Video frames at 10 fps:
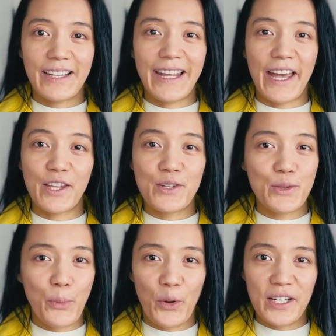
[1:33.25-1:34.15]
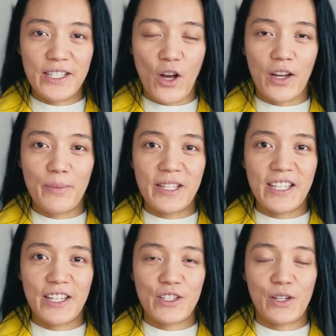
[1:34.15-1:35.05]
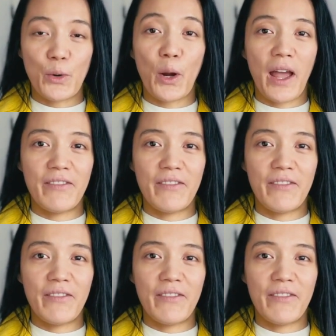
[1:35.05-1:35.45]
gather supporting documentation or